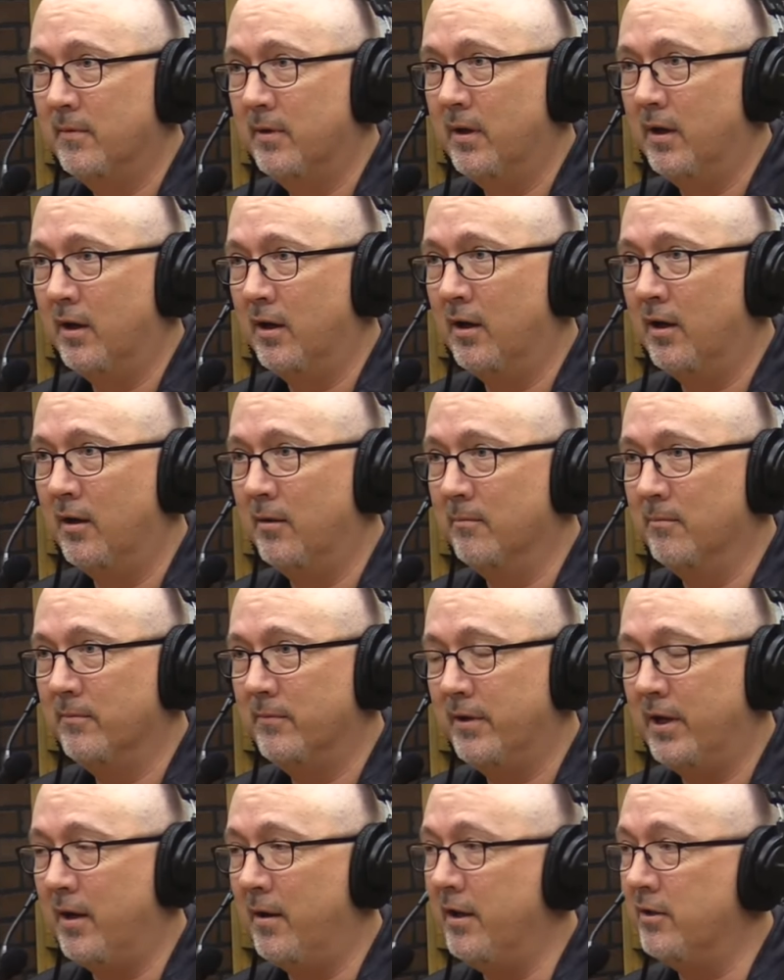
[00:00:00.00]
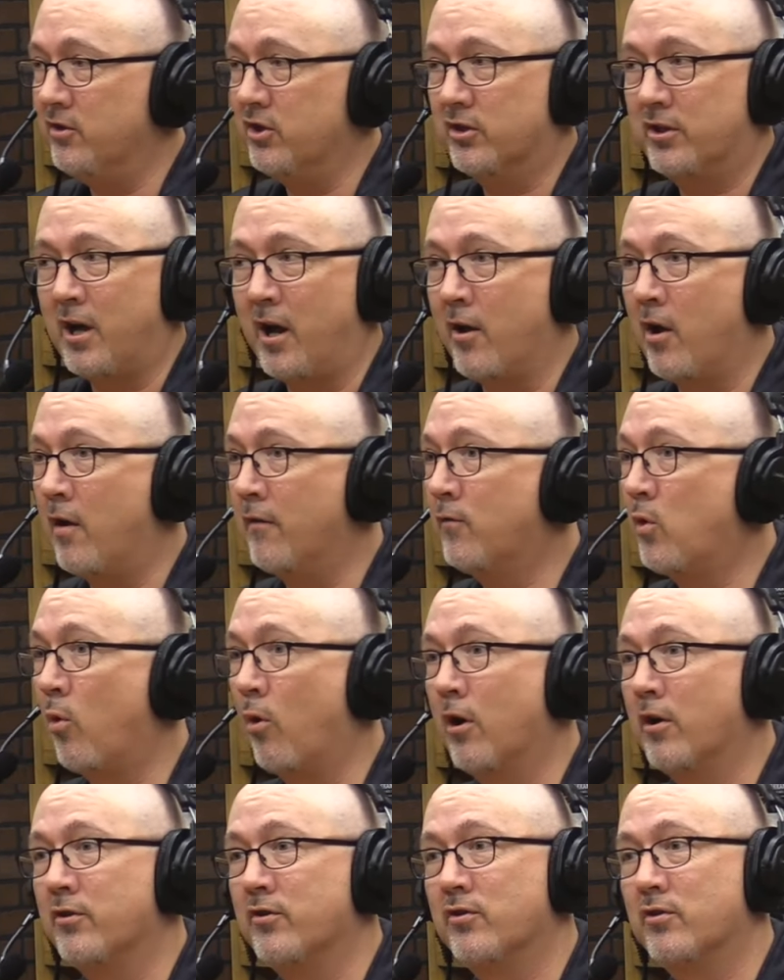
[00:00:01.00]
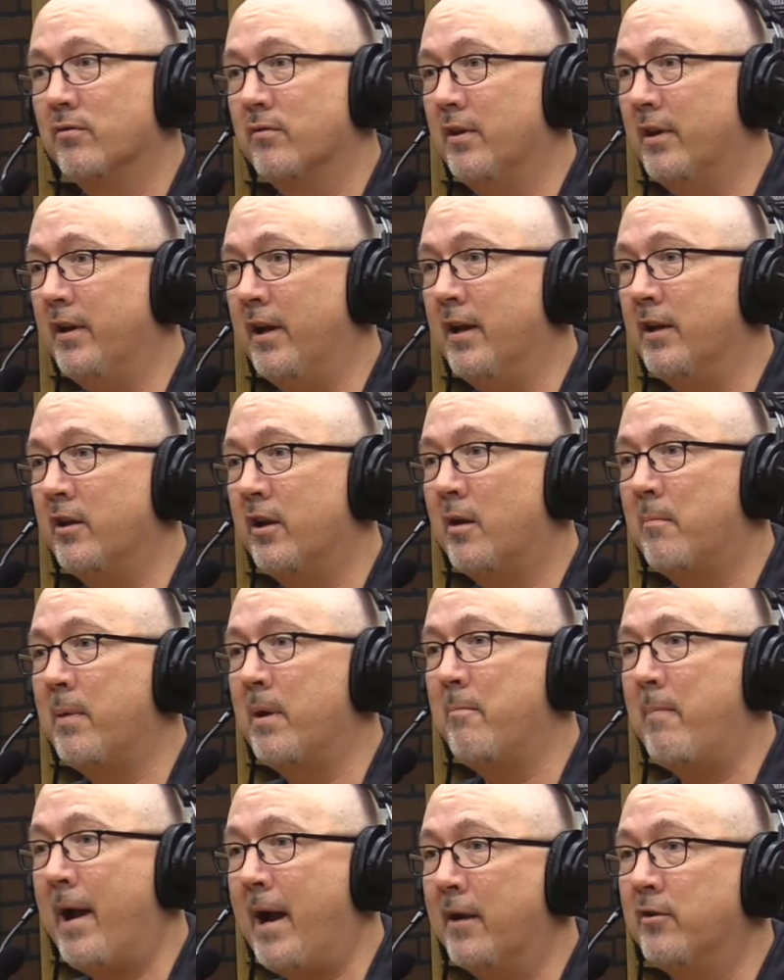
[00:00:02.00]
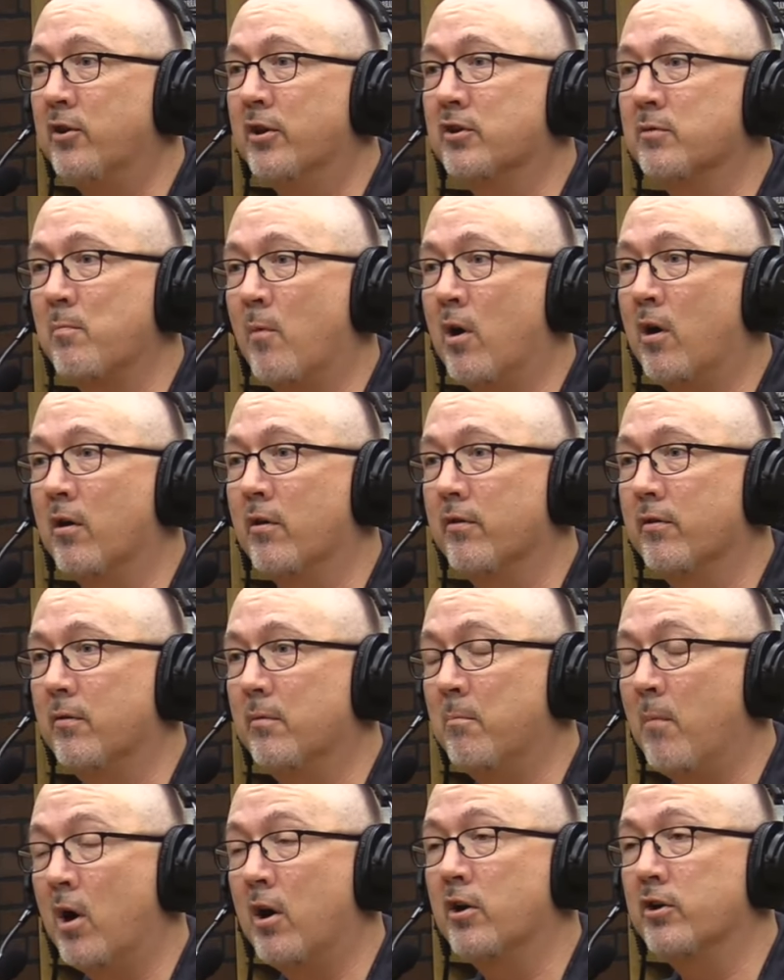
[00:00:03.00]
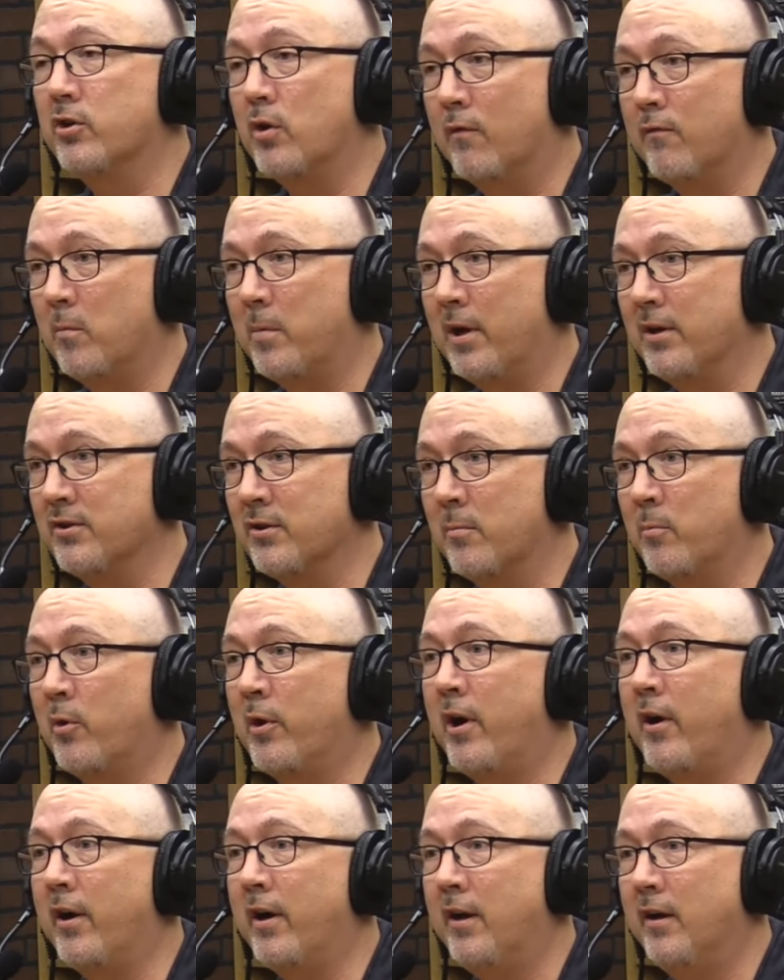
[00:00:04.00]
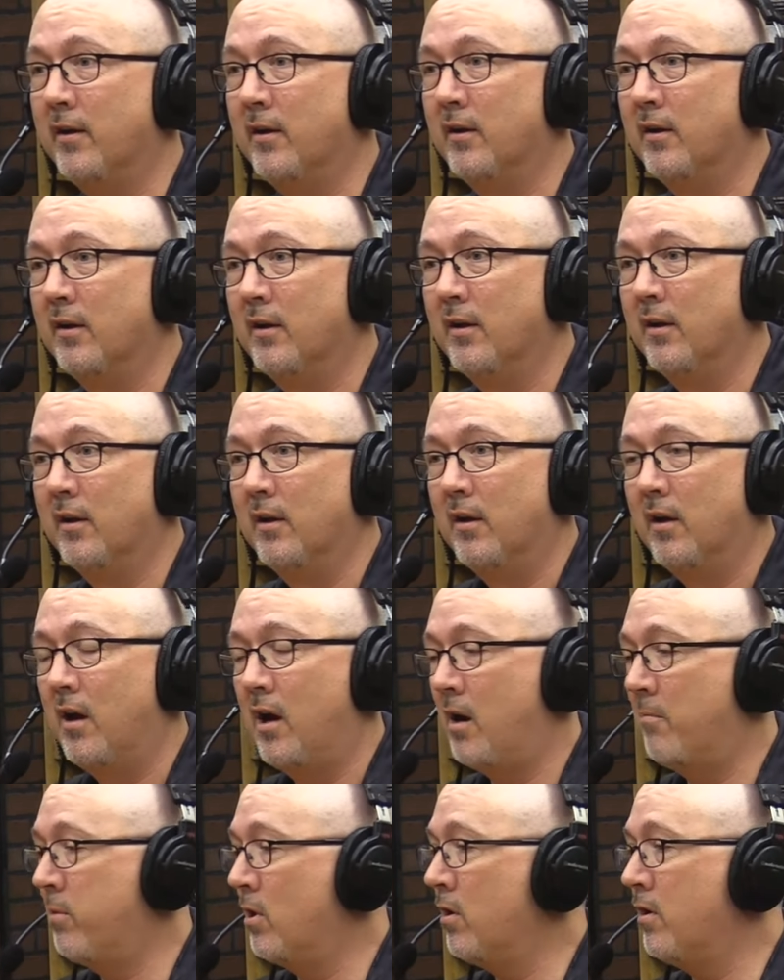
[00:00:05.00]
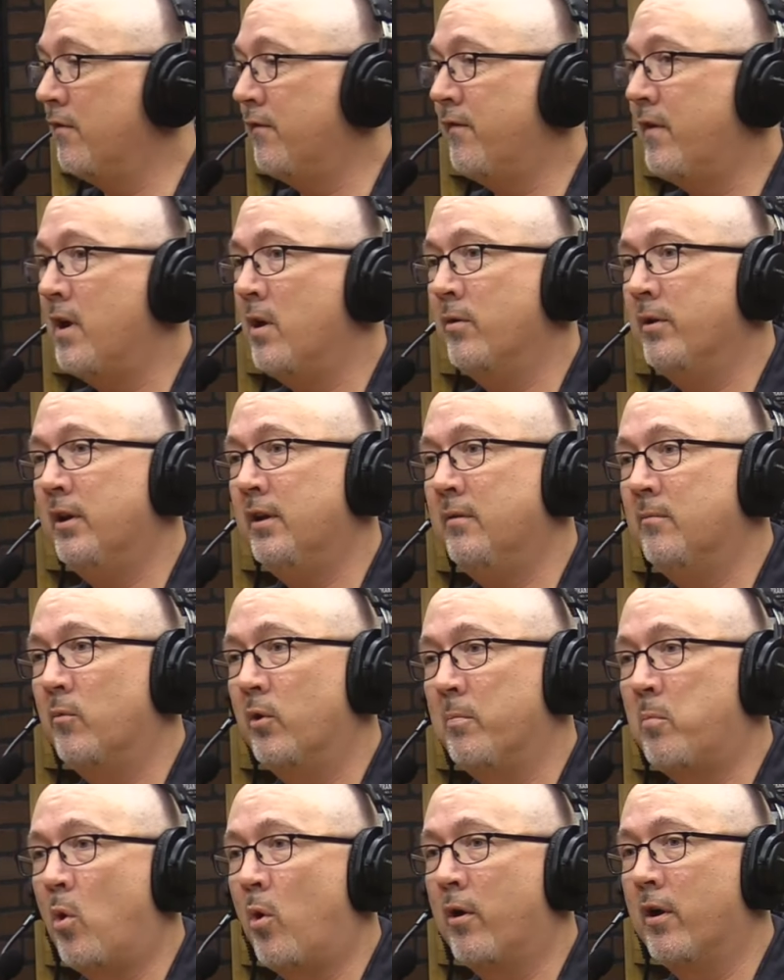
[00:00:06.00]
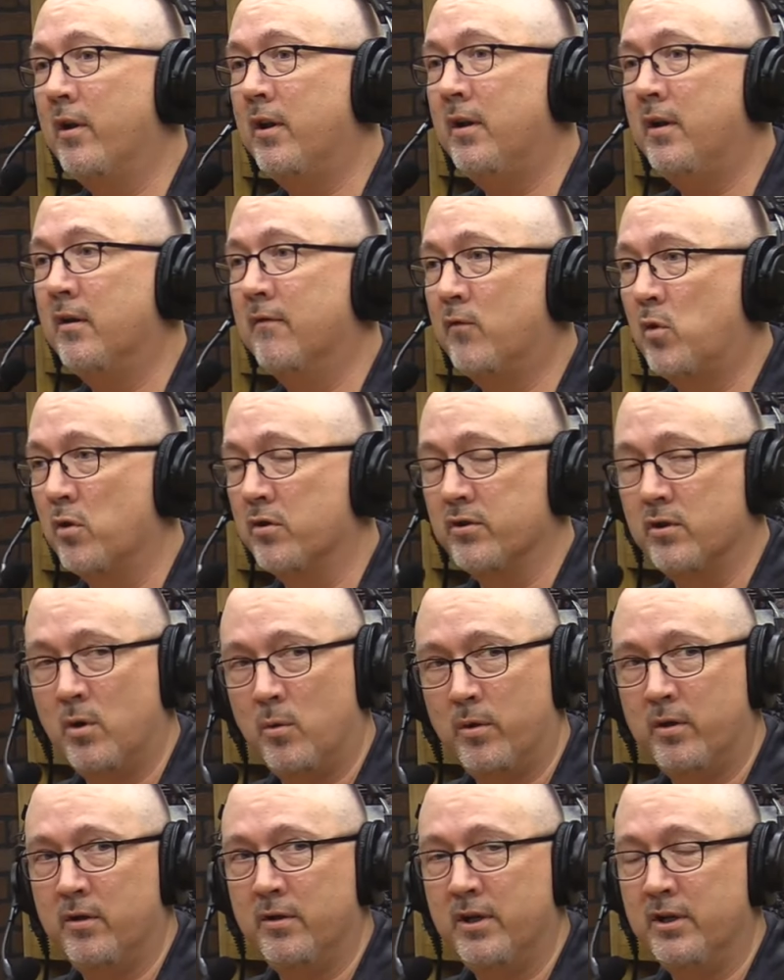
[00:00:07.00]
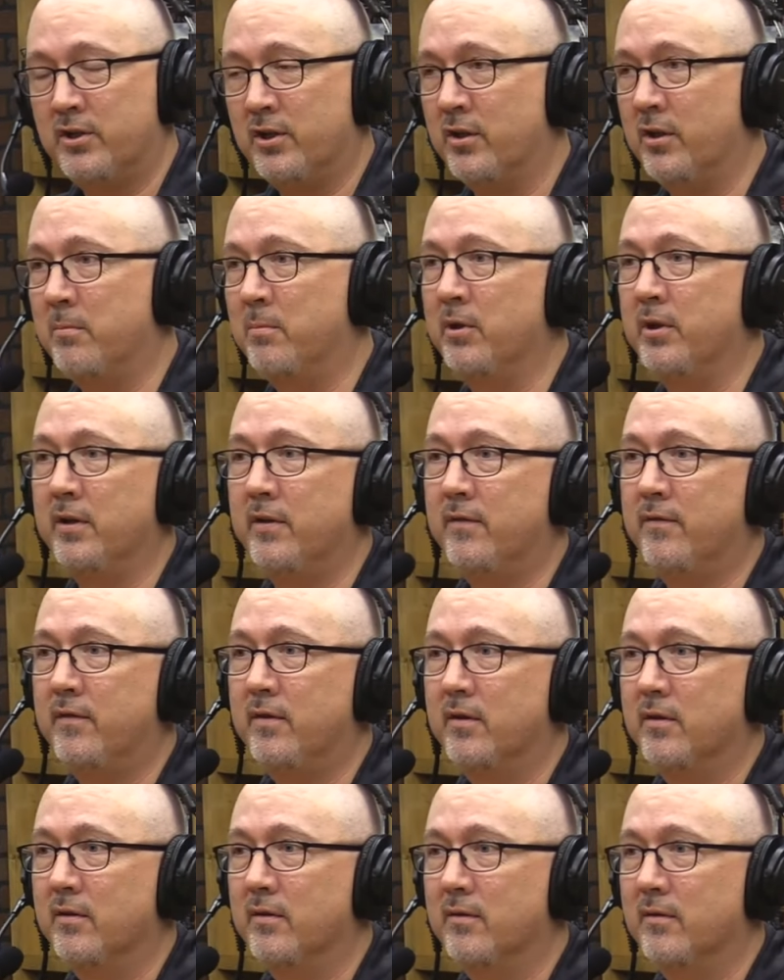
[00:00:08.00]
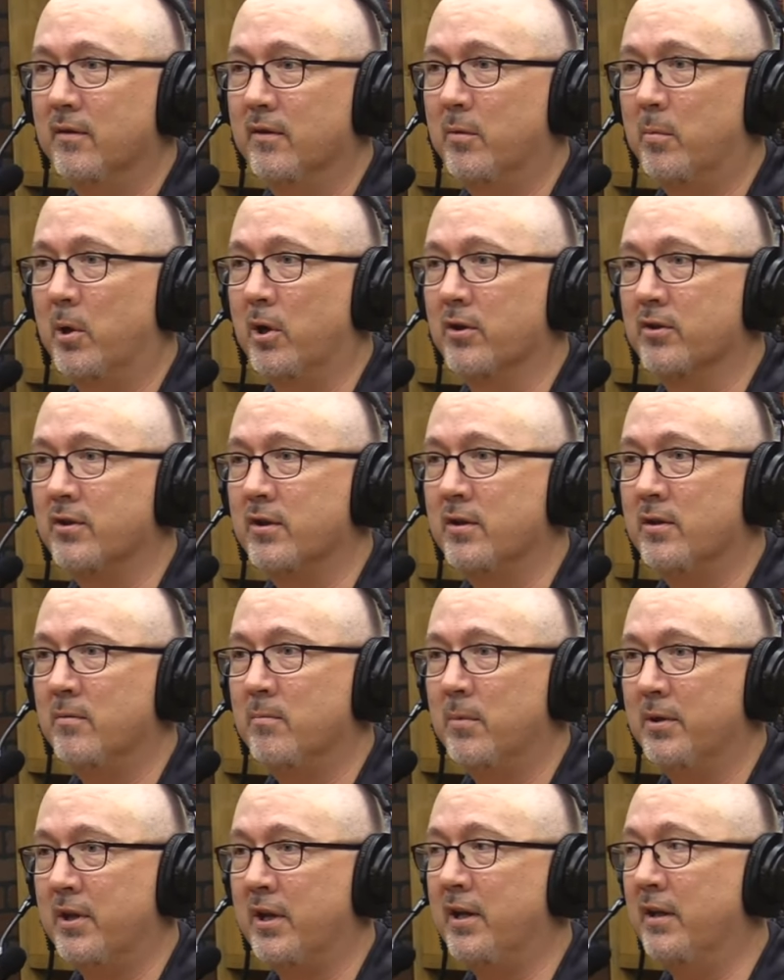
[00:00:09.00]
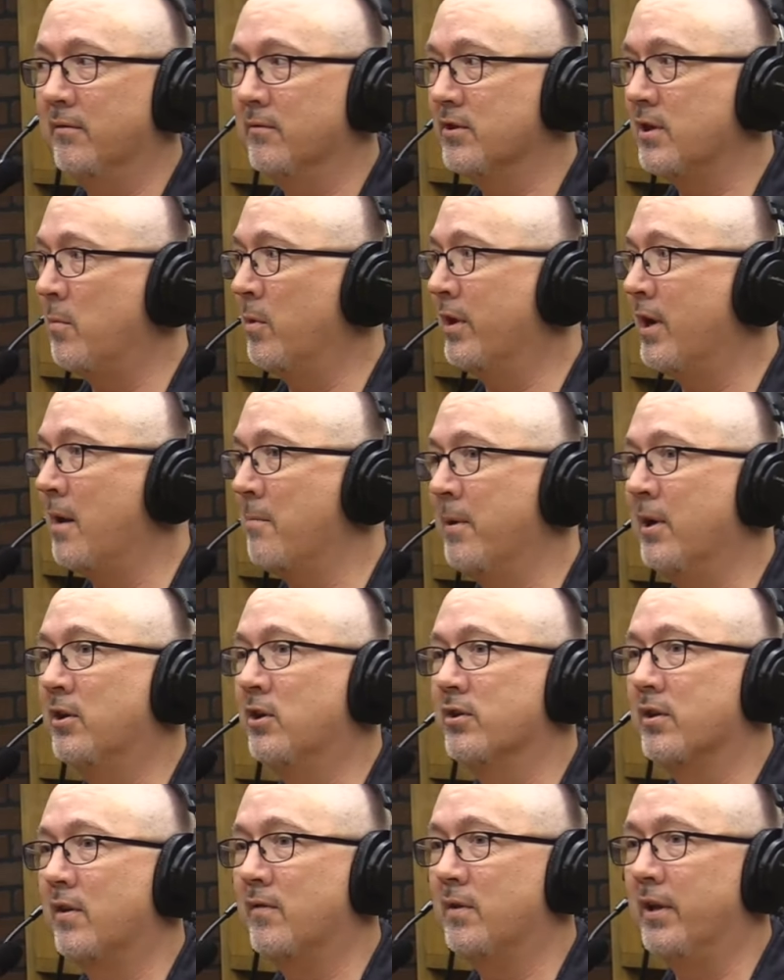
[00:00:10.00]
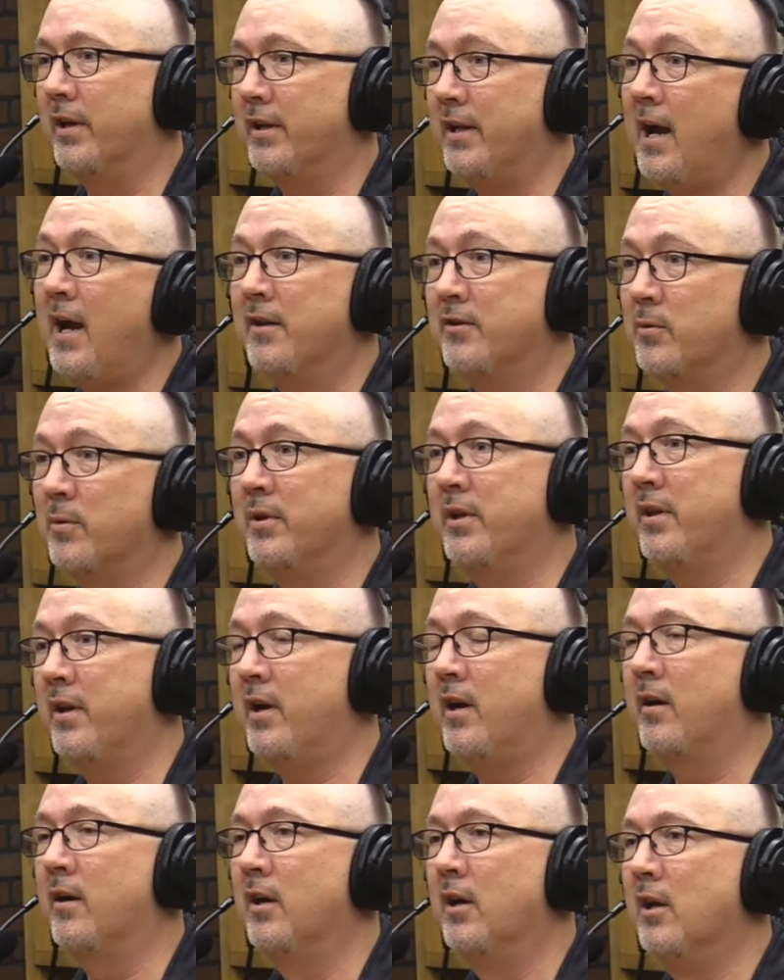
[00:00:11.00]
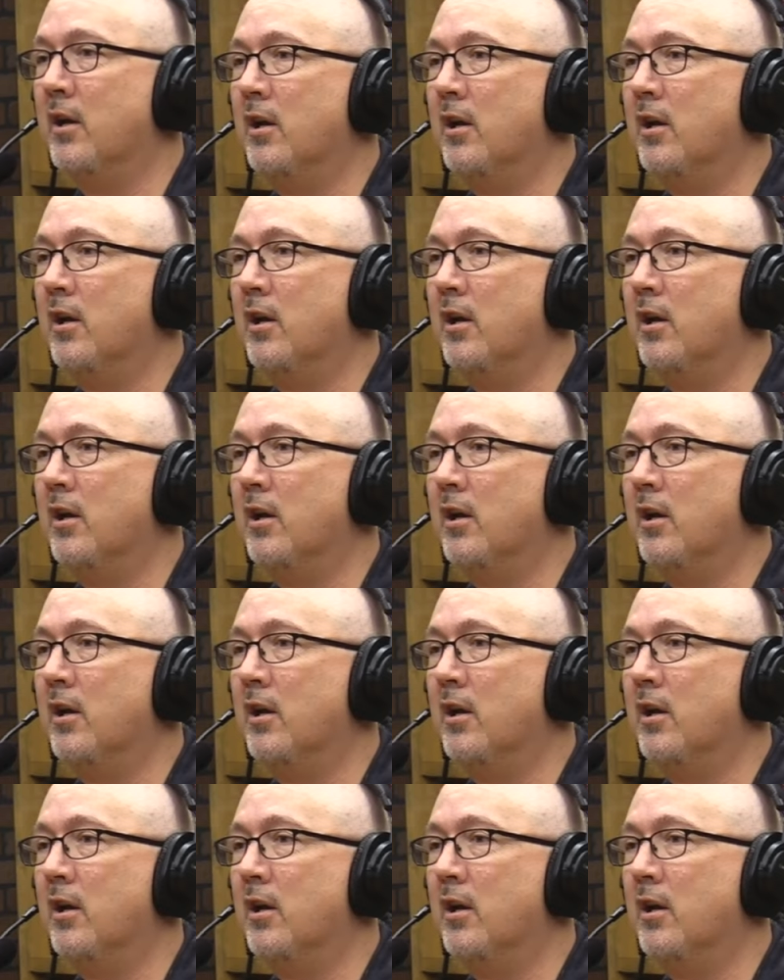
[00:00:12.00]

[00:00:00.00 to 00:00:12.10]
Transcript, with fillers: Um, okay. Yeah, it just got off course and ended up at Patrick's Marsh over by Sun Prairie. Just kind of. Alberta found it, reported it. Of course, no one initially believed the person, but then he, someone got pictures of it. And like, yeah, it's really there.